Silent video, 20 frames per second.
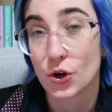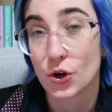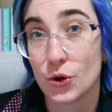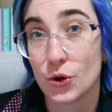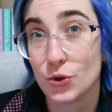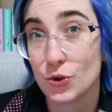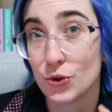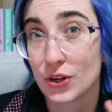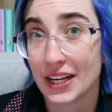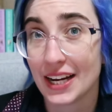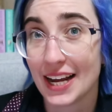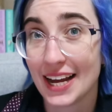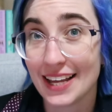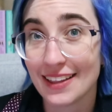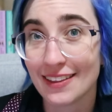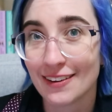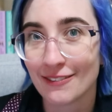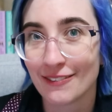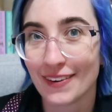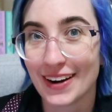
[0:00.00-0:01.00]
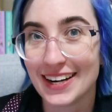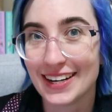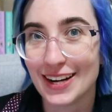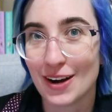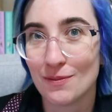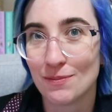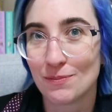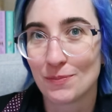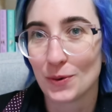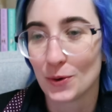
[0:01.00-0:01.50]
you can either read
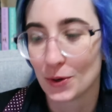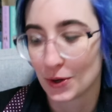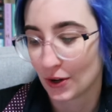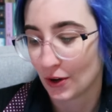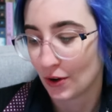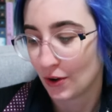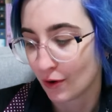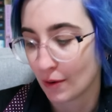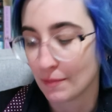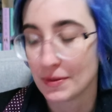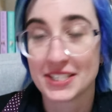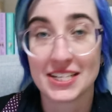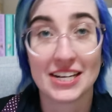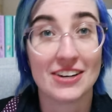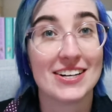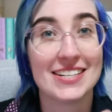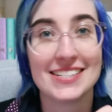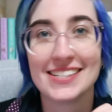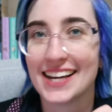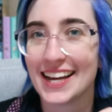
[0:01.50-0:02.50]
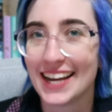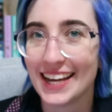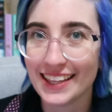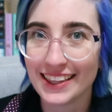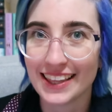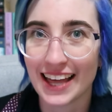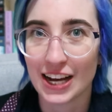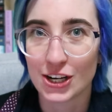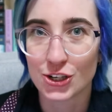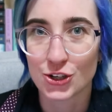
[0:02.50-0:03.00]
a book from a series
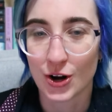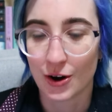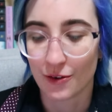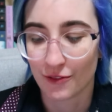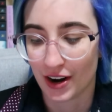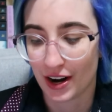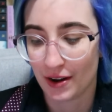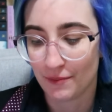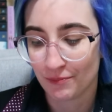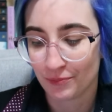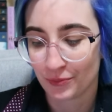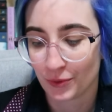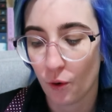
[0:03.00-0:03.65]
in that genre,